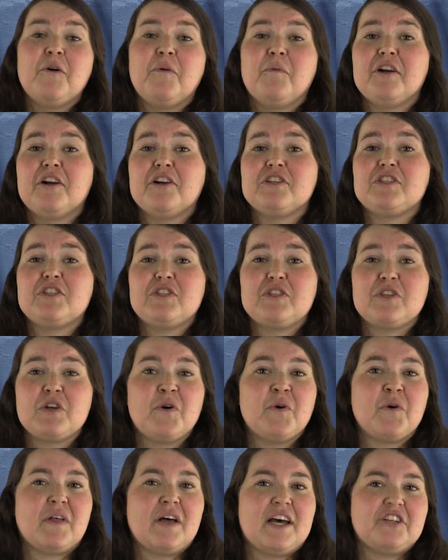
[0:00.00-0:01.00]
We are
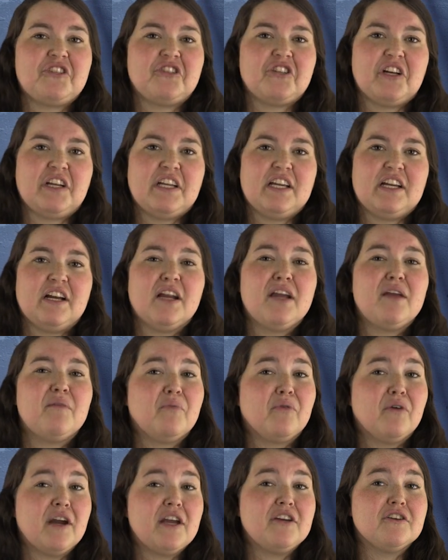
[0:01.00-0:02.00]
so glad you're here and
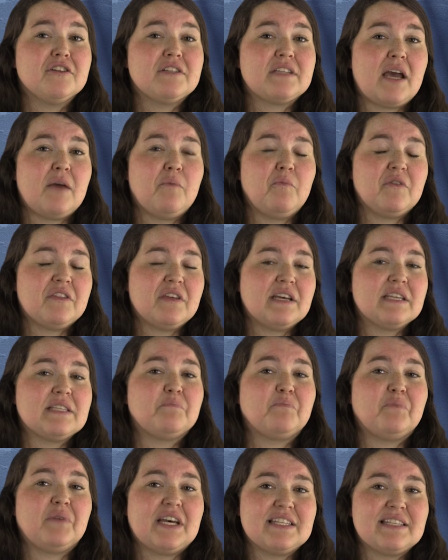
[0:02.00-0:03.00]
pray your time with us
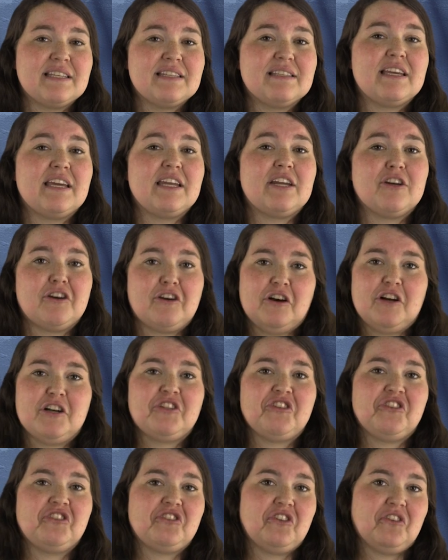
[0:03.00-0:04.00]
blesses and
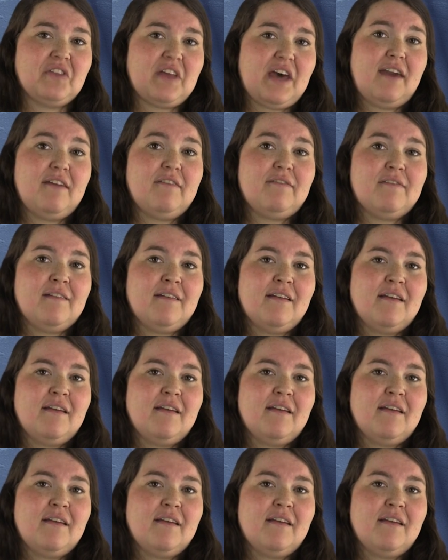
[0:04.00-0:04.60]
encourages your life.